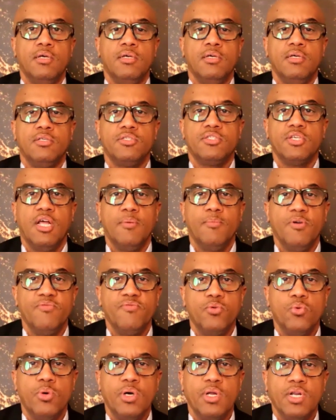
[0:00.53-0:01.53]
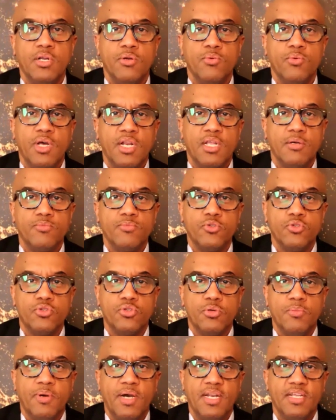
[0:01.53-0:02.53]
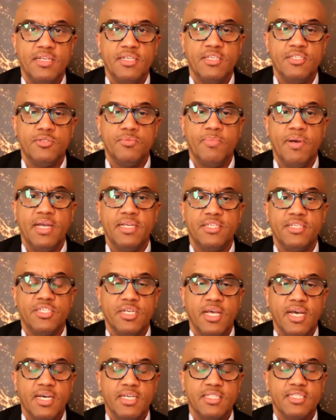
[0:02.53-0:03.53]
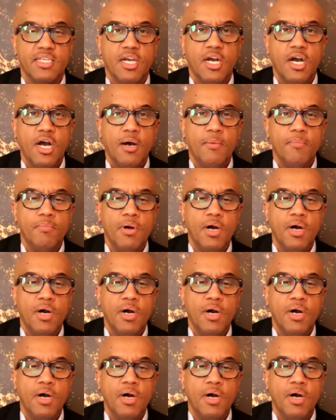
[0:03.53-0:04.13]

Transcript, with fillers: Salam everyone and welcome to SomaliDispatch.com.